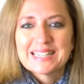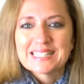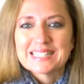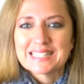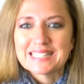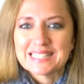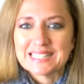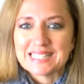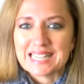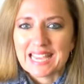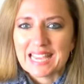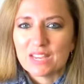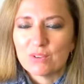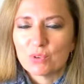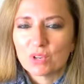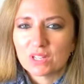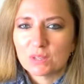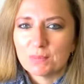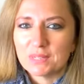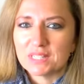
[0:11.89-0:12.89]
Today
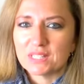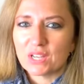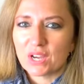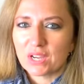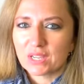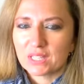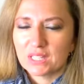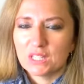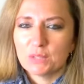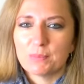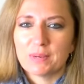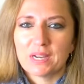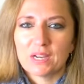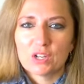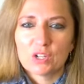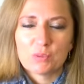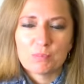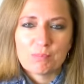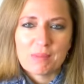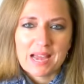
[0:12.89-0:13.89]
we're going to be talking
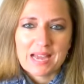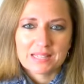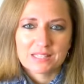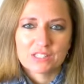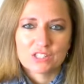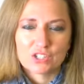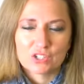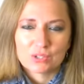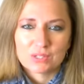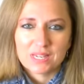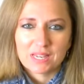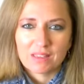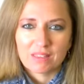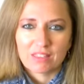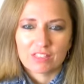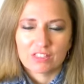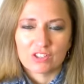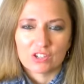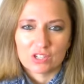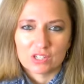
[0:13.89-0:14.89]
about mastering
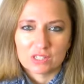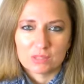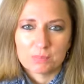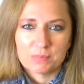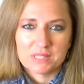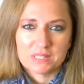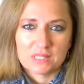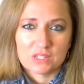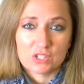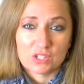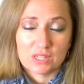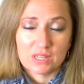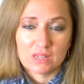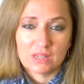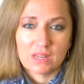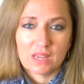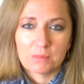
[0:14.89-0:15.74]
third position.